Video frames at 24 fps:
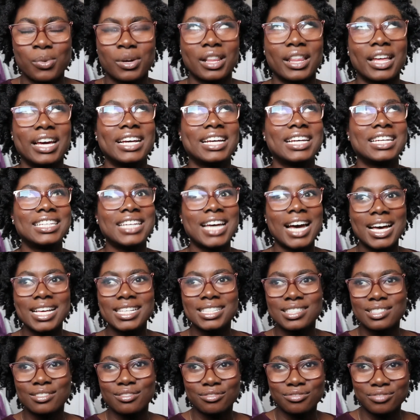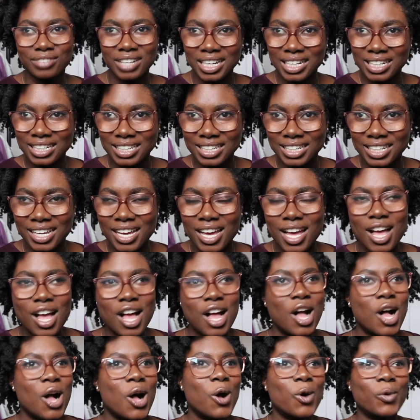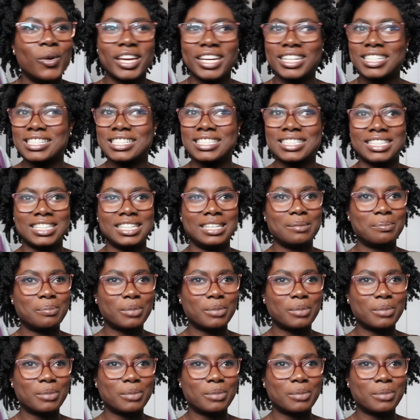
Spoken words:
We're like, yes, finally we get to see